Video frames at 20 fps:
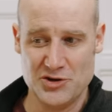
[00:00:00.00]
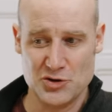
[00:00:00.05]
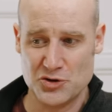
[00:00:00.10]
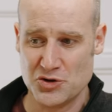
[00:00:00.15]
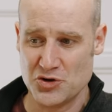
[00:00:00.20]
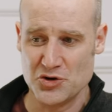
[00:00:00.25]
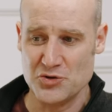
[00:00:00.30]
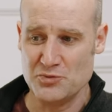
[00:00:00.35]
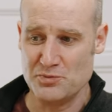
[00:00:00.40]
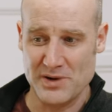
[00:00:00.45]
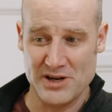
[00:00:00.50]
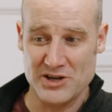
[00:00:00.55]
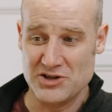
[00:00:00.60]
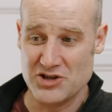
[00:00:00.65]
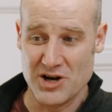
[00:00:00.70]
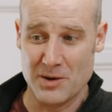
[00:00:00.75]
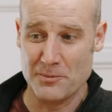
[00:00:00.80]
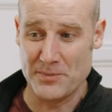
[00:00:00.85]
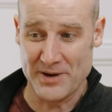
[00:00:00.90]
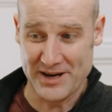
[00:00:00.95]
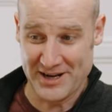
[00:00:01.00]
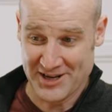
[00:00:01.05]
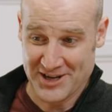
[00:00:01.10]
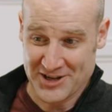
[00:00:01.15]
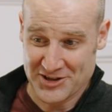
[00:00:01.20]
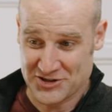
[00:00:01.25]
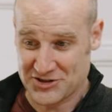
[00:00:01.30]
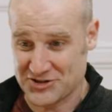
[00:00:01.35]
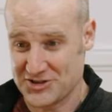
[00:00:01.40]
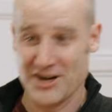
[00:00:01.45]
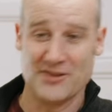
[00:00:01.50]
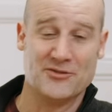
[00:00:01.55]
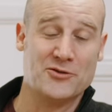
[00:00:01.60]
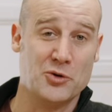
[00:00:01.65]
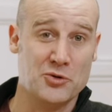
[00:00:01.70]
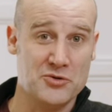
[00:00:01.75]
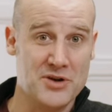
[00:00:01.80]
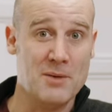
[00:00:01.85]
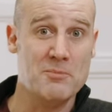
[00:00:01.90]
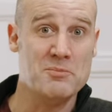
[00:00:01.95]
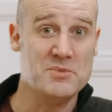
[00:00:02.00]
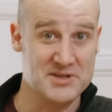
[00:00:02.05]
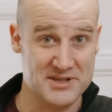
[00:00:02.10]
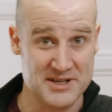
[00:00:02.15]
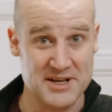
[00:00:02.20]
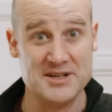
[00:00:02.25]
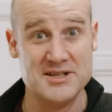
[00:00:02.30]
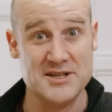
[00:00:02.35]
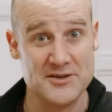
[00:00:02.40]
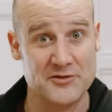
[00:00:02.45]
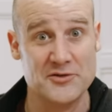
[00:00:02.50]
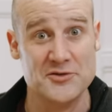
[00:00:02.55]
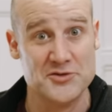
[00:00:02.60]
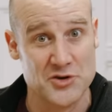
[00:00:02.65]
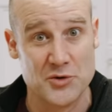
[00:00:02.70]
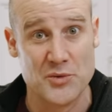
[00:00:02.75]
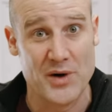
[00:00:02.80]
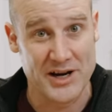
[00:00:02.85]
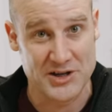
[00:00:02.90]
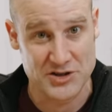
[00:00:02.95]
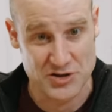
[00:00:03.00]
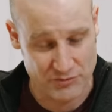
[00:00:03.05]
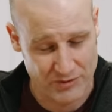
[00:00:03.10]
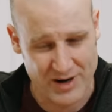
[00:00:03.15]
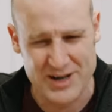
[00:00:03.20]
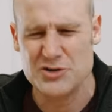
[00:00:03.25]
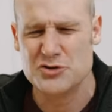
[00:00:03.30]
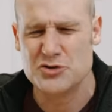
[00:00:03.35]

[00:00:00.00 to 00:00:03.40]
you shouldn't be jumping several numbers in a different direction, right?